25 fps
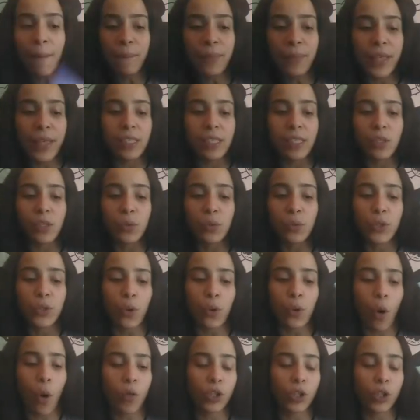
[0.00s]
this due to
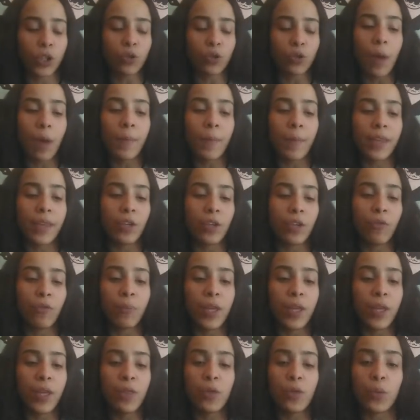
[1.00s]
all the trauma that you've
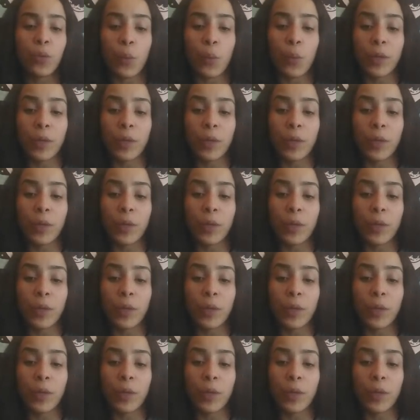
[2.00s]
been through.